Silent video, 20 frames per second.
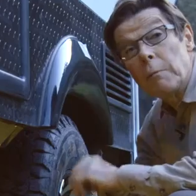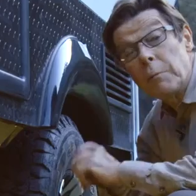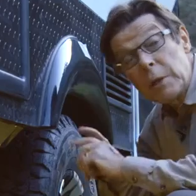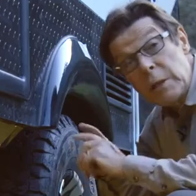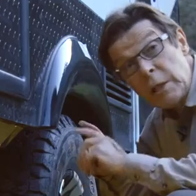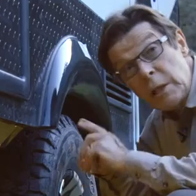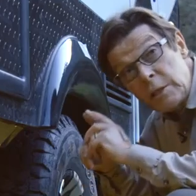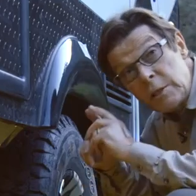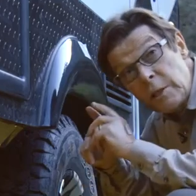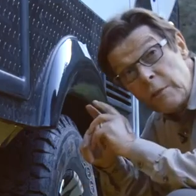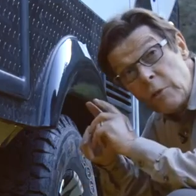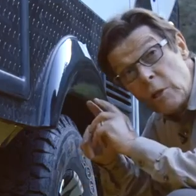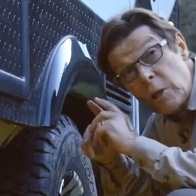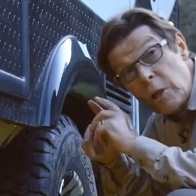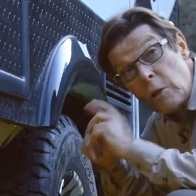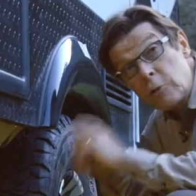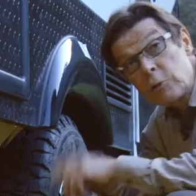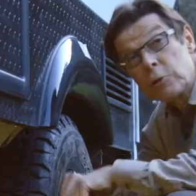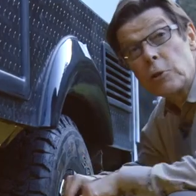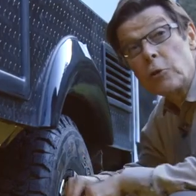But let's have a
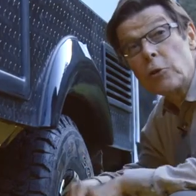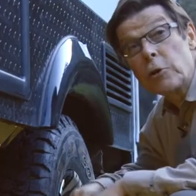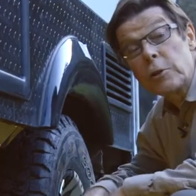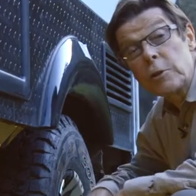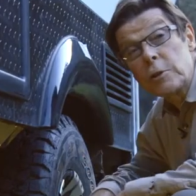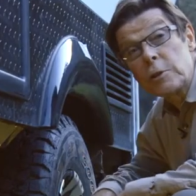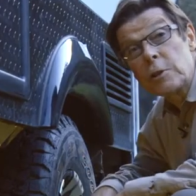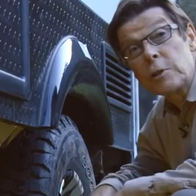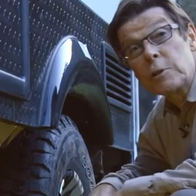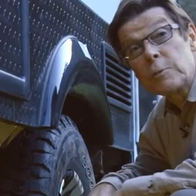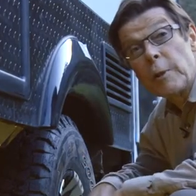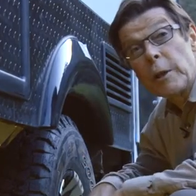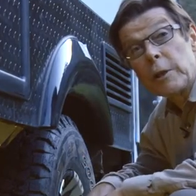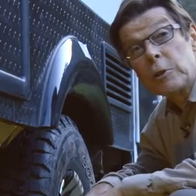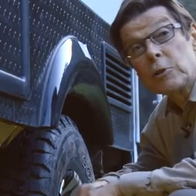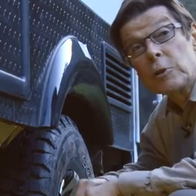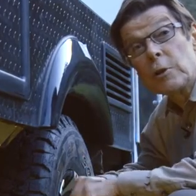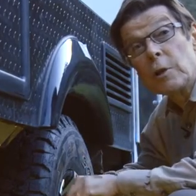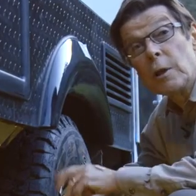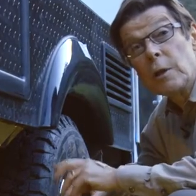closer look at the
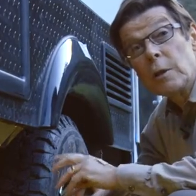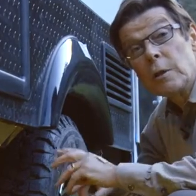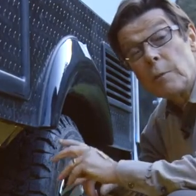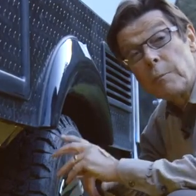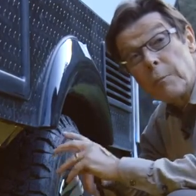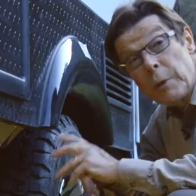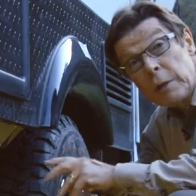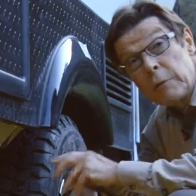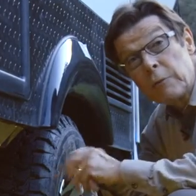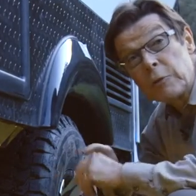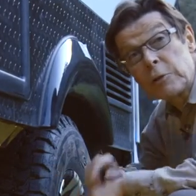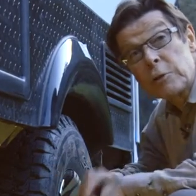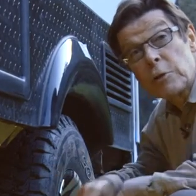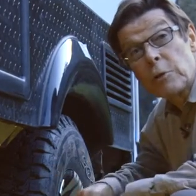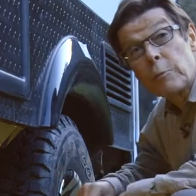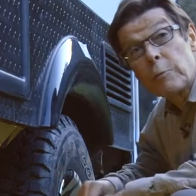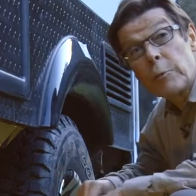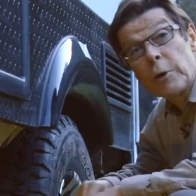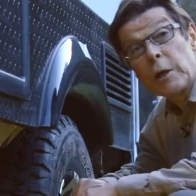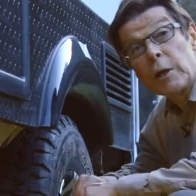suspension, the benefits
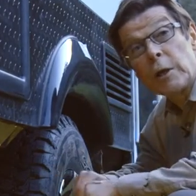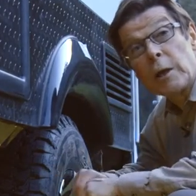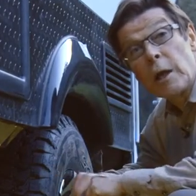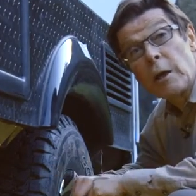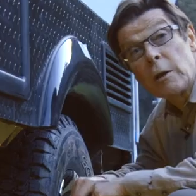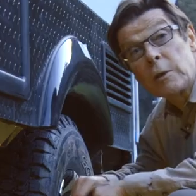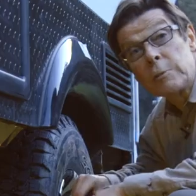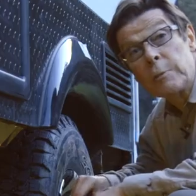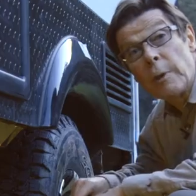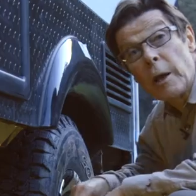it'll bring and how it's